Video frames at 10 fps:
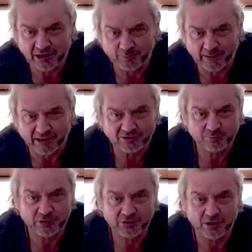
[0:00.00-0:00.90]
in a bit,
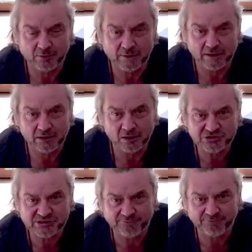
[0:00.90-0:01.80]
but I'll
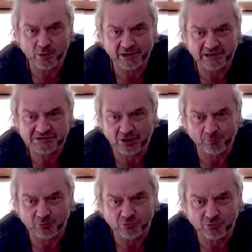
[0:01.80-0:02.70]
just give you one
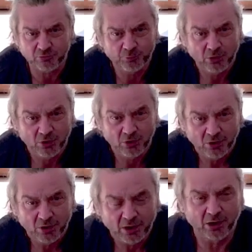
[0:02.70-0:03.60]
example
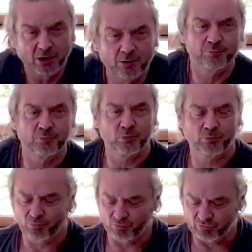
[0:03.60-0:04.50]
to
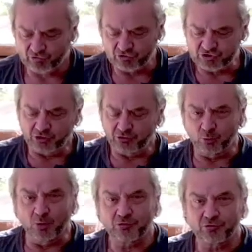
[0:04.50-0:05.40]
show
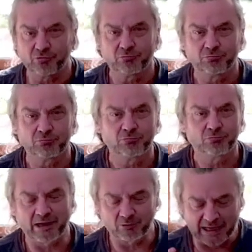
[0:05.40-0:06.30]
you
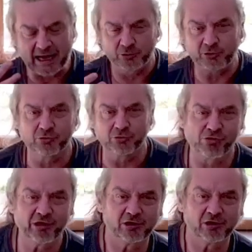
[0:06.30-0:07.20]
how you can think